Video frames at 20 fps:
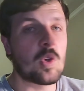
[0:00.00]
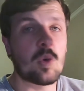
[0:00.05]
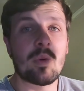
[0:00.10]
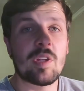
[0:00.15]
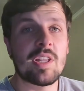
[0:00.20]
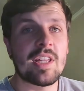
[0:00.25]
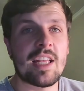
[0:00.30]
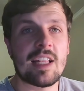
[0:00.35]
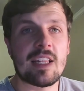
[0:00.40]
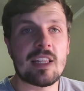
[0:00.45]

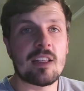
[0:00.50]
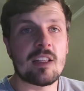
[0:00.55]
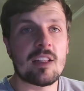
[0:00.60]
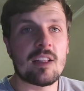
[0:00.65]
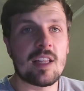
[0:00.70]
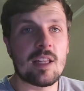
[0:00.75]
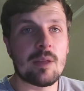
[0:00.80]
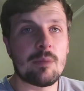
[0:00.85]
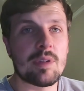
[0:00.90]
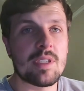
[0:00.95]
when that little
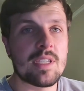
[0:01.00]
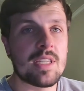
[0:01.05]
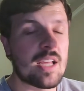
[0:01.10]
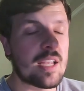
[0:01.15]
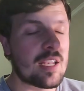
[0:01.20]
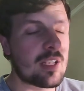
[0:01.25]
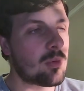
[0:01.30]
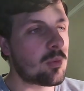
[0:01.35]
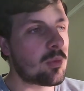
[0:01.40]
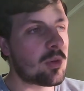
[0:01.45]
clip is
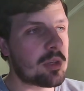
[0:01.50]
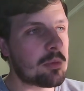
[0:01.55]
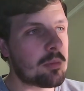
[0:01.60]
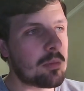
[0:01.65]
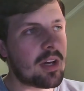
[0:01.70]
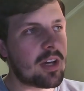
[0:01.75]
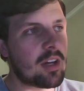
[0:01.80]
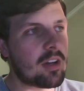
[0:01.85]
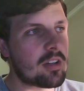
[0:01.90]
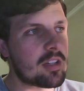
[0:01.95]
done with
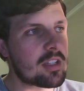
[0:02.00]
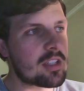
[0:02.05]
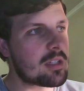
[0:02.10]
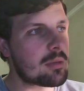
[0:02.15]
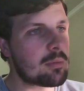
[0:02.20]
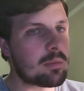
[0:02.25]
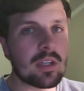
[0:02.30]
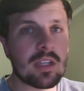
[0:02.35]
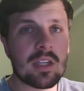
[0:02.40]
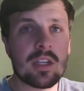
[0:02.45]
my honest
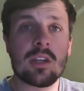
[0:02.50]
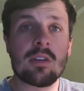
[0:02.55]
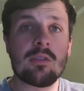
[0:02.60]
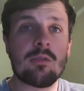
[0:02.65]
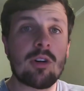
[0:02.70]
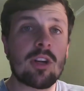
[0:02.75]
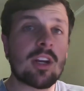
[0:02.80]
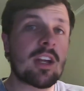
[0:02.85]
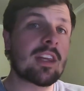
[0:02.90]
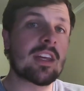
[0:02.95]
opinion of
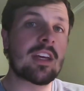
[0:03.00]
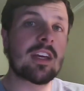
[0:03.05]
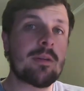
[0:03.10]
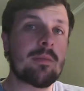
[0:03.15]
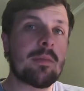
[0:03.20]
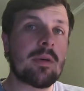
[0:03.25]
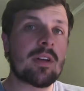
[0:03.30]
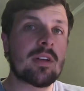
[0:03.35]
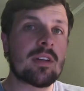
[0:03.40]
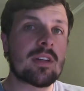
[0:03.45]
what I think
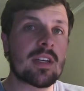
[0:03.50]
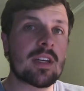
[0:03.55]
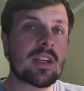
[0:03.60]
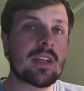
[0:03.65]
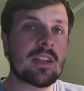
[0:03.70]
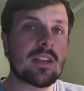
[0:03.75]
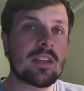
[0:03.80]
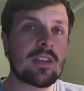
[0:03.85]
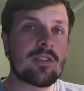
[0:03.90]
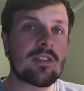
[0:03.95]
about
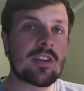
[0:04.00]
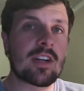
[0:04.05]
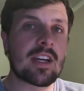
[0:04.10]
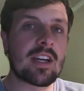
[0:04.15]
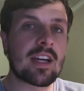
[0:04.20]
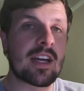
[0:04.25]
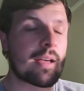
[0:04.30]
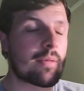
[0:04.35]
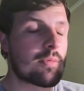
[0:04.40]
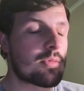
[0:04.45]
uh, the trigger
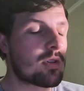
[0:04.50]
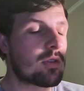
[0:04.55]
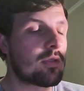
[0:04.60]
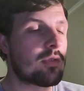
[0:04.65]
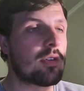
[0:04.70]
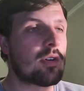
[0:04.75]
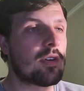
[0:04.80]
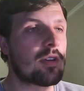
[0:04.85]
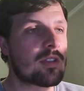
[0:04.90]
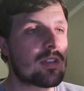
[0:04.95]
cam so
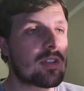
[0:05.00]
far.